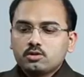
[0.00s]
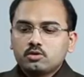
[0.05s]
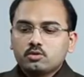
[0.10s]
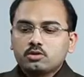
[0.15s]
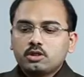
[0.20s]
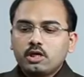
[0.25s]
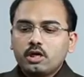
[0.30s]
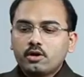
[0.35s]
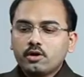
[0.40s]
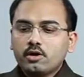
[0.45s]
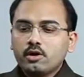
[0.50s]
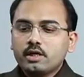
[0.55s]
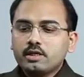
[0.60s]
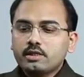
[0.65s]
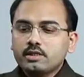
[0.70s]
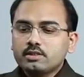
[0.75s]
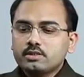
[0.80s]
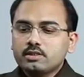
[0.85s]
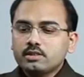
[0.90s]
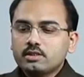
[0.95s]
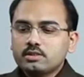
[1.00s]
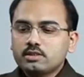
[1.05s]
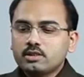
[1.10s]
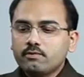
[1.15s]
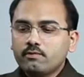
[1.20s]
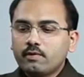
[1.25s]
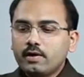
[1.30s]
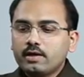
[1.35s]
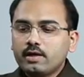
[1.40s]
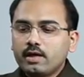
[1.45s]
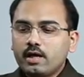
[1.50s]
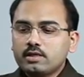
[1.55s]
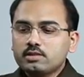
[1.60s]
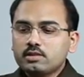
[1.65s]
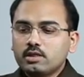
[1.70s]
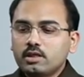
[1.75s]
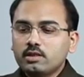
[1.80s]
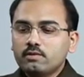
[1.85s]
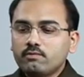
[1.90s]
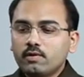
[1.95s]
So thyroiditis is defined as
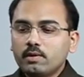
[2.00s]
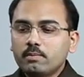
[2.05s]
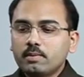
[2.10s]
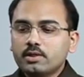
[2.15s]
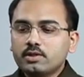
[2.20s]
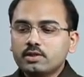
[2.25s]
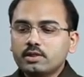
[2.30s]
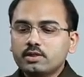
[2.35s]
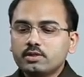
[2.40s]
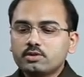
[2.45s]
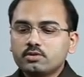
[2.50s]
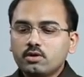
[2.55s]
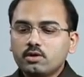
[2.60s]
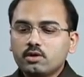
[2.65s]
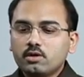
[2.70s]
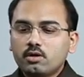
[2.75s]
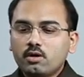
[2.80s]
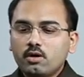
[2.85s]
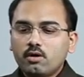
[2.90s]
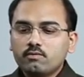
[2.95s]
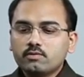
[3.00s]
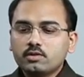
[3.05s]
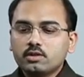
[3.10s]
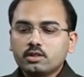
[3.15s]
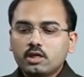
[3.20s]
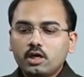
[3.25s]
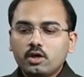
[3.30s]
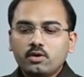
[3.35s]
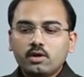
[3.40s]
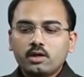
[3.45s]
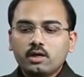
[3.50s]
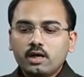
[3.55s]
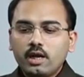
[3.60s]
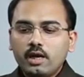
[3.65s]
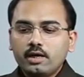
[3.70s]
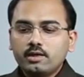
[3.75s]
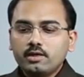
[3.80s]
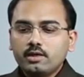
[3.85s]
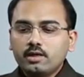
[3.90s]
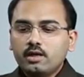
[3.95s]
an inflammatory disorder of the thyroid
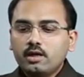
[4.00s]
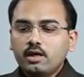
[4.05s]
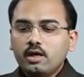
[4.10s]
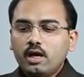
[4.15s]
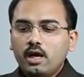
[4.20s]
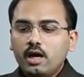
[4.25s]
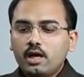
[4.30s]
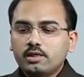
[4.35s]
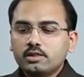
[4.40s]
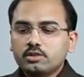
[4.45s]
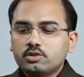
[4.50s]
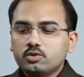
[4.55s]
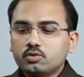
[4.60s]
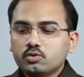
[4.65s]
gland and is